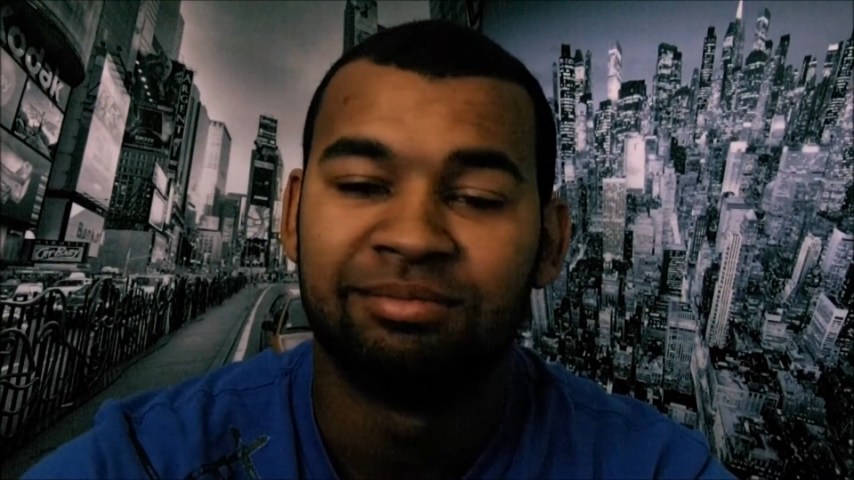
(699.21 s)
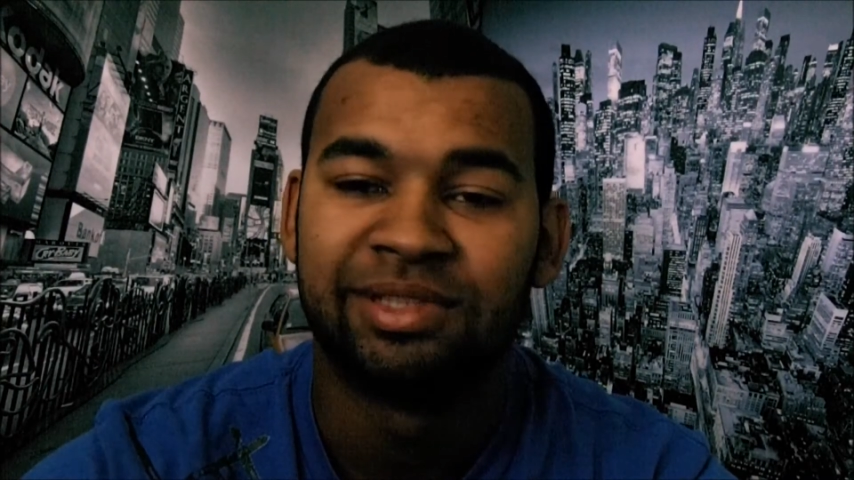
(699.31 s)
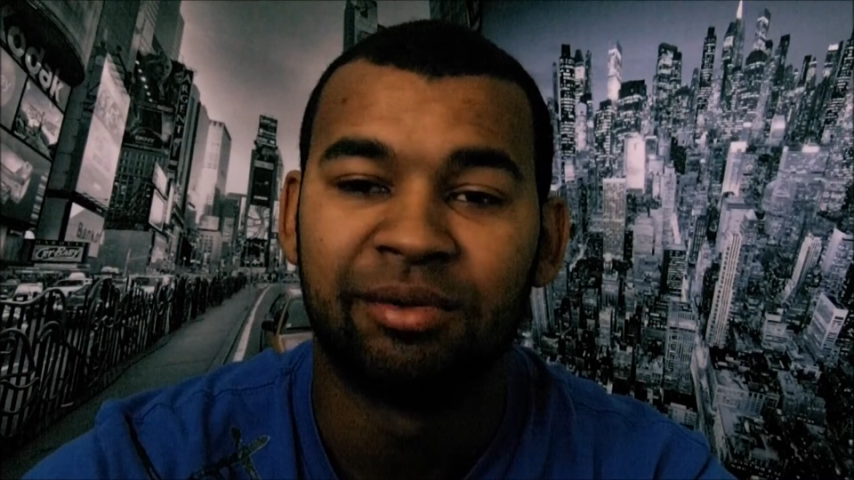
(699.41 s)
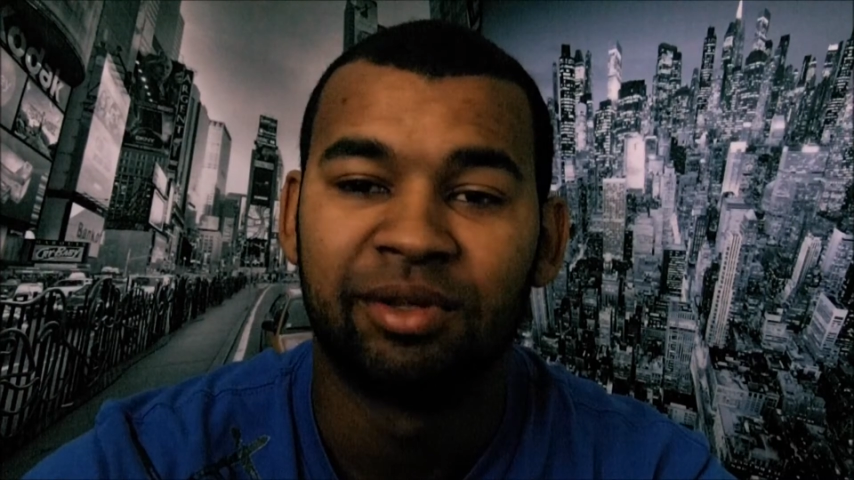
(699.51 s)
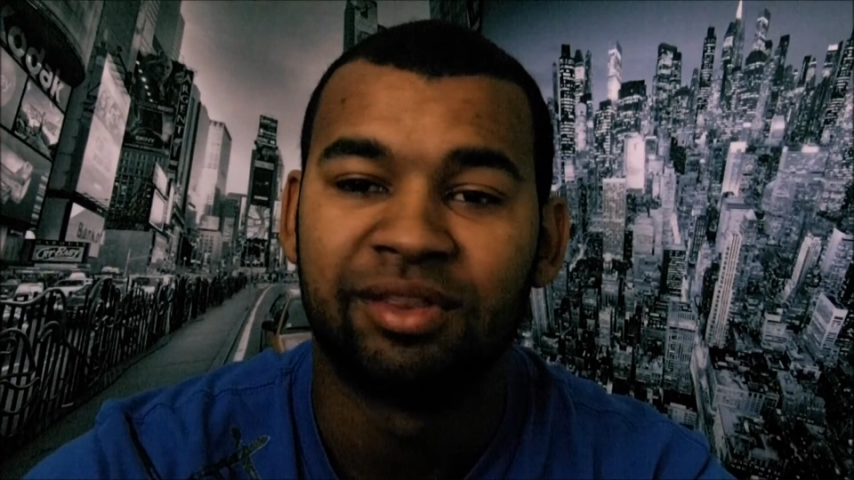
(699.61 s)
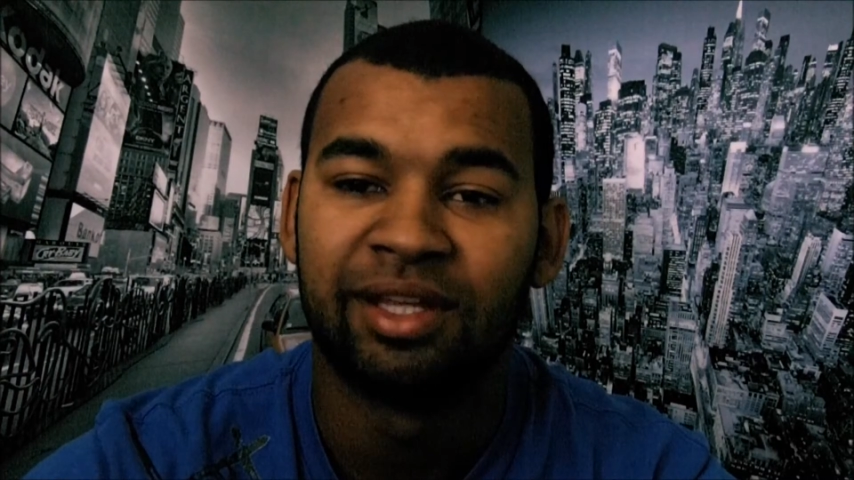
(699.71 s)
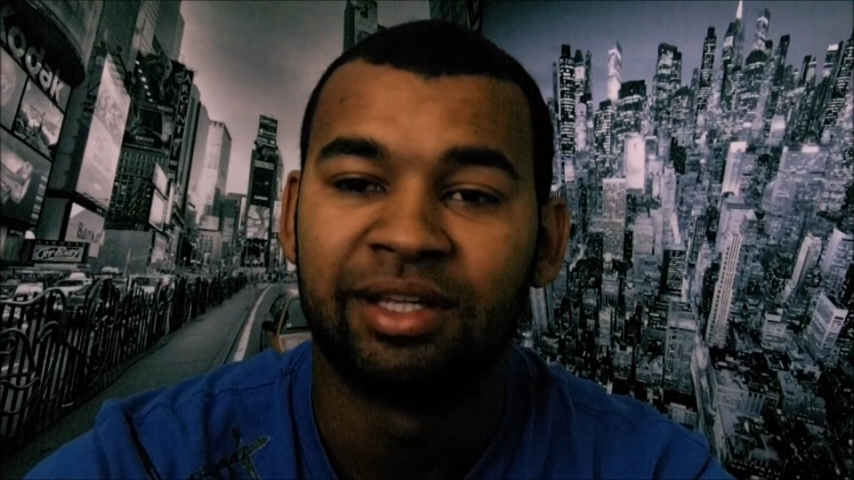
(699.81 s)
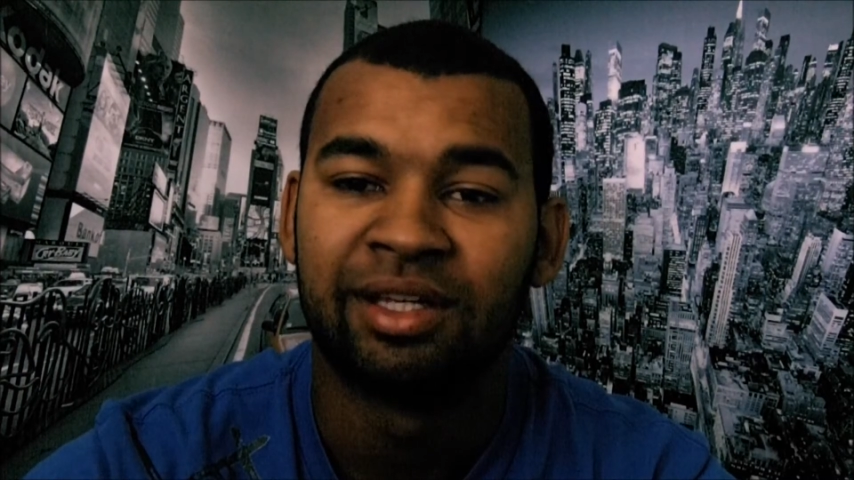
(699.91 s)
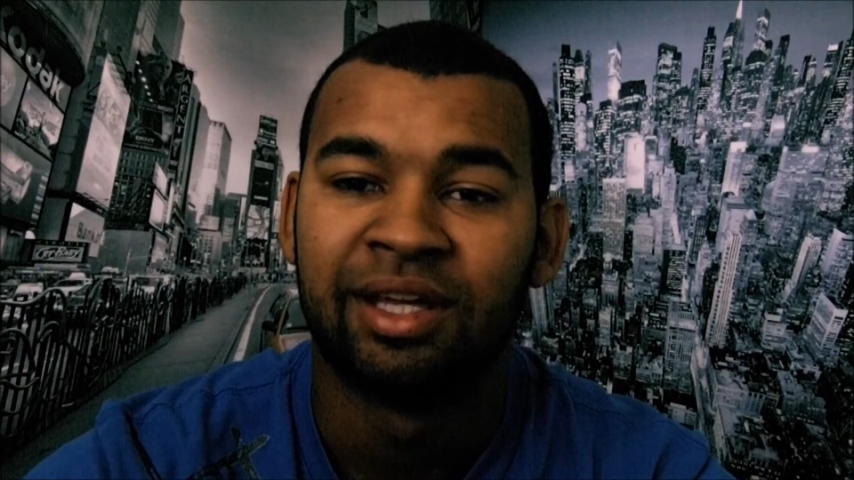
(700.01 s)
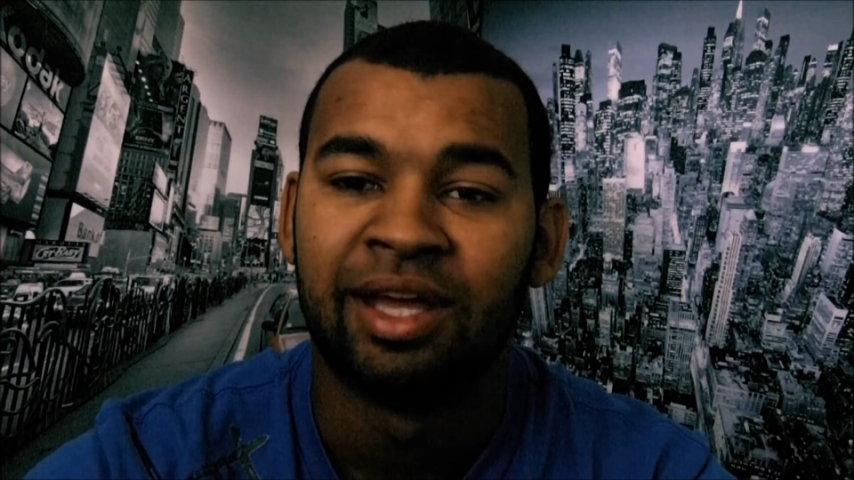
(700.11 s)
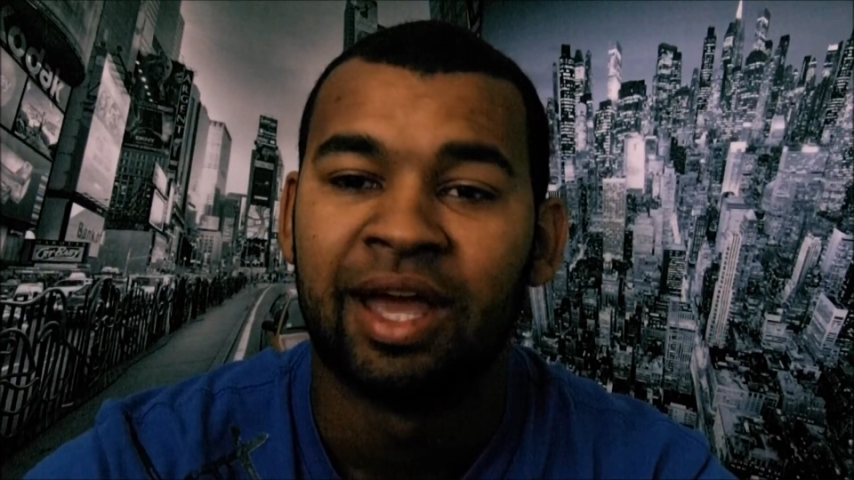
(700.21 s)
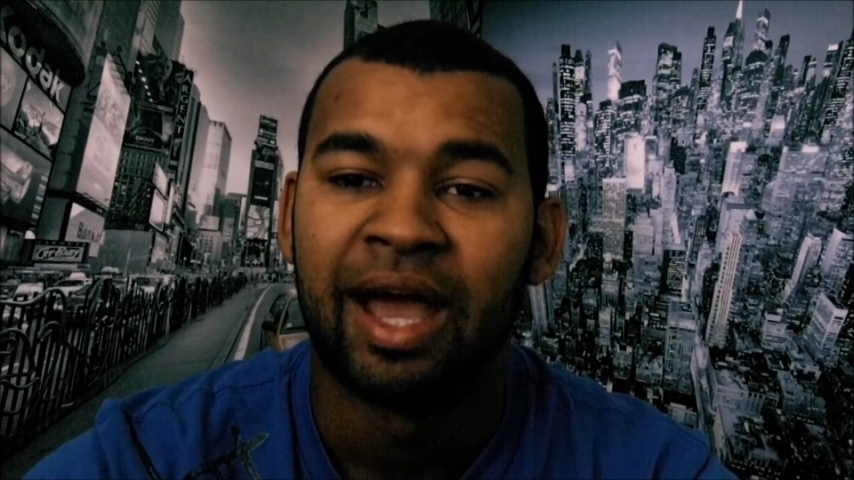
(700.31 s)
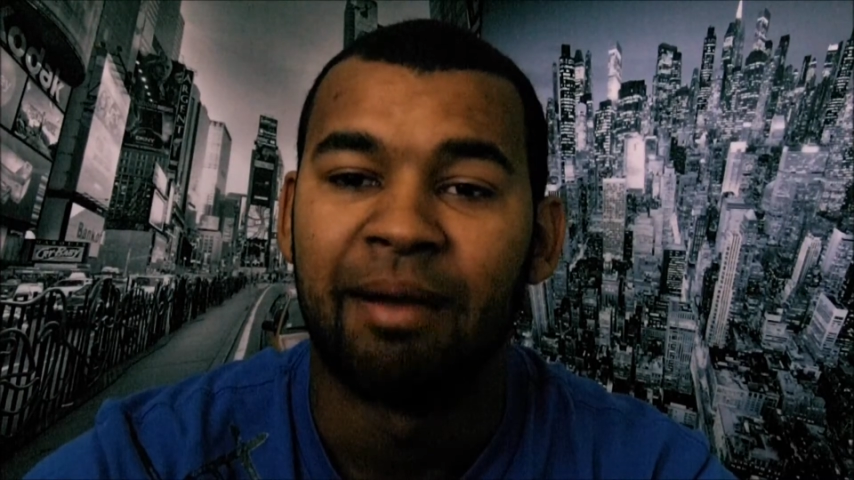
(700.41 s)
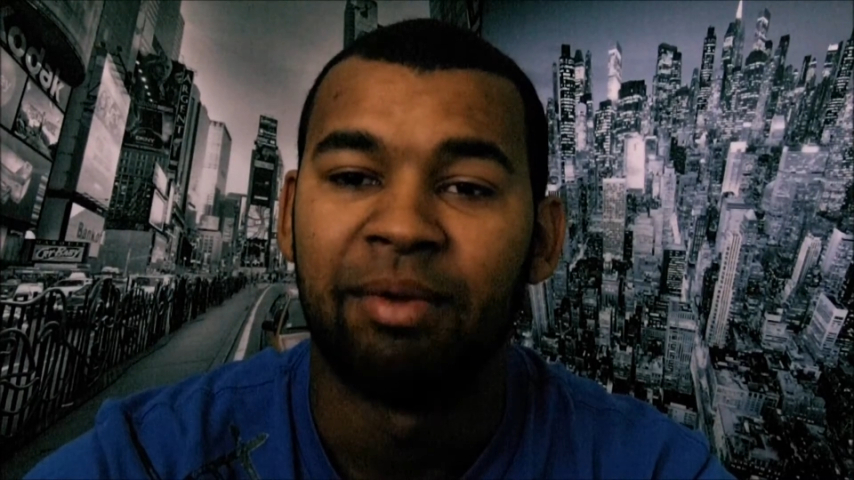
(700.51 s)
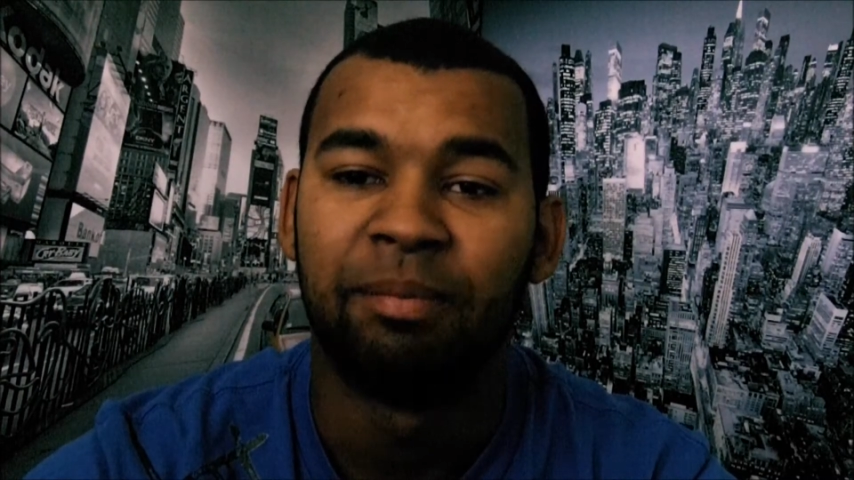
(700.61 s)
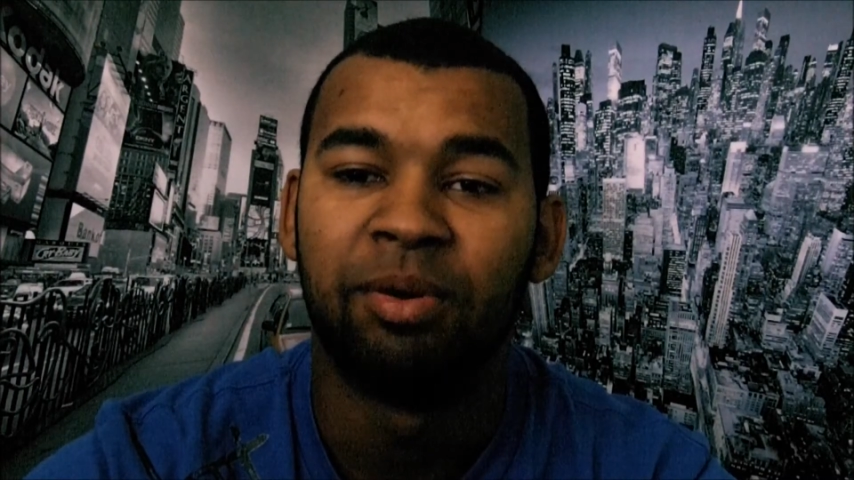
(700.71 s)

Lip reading: Say what you think. I'm going to